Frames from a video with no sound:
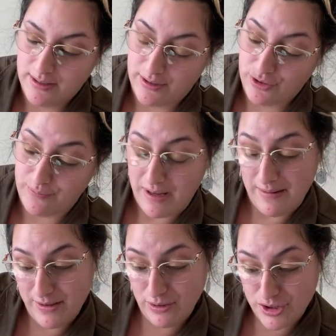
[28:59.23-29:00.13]
you know,
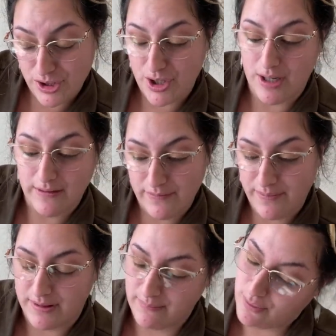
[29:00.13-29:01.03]
maybe it'll turn on if you
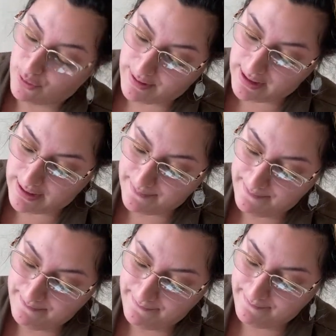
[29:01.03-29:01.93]
put the bulb in it.
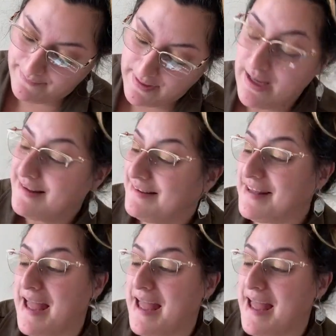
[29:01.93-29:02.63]
This